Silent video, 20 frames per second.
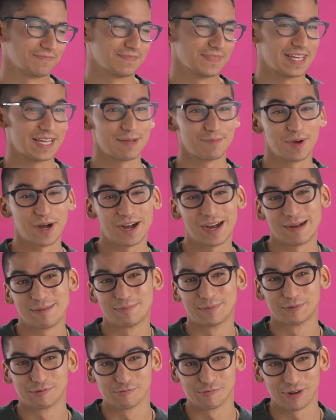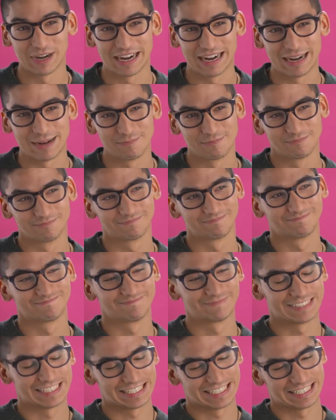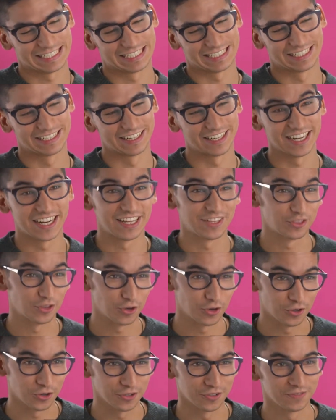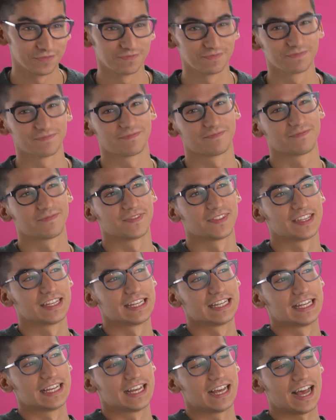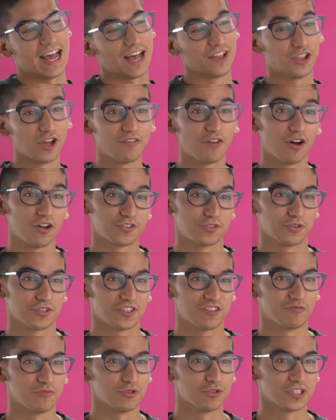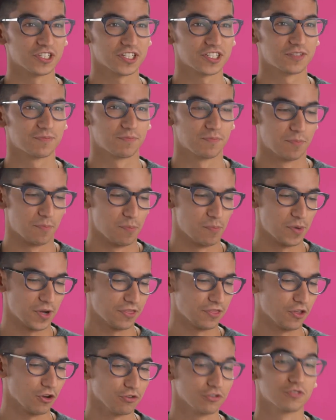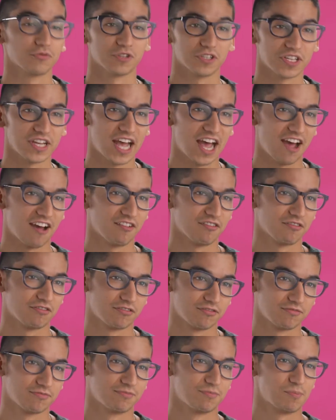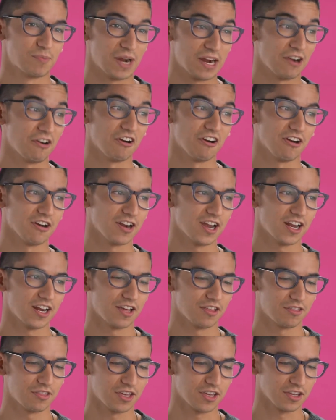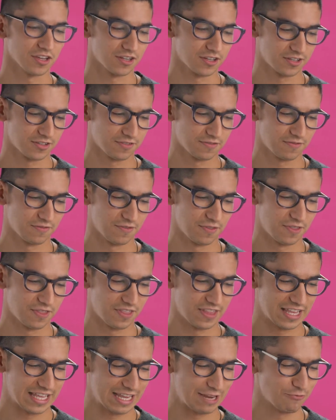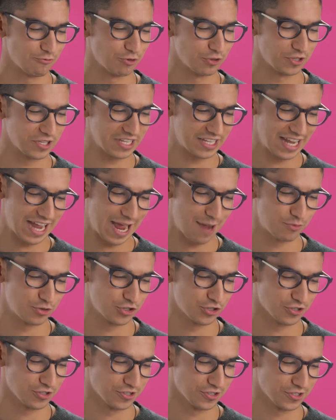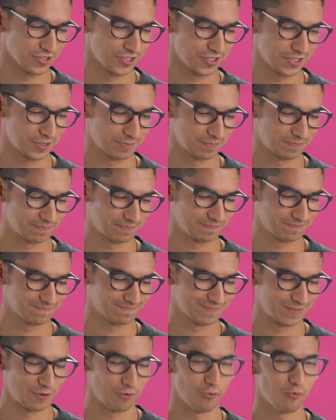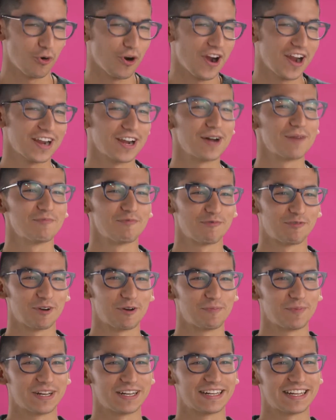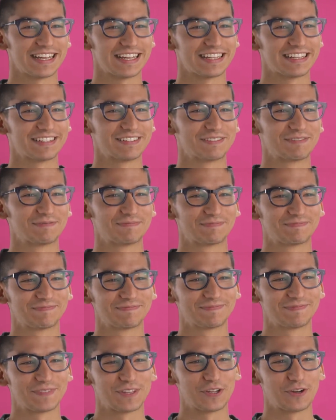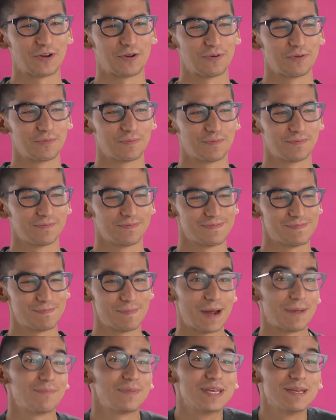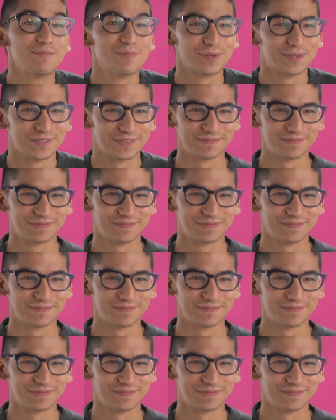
Hip hop, rap, reggaeton. I love all sorts of music, but those really have my heart, and I think it really captures where I come from and my people.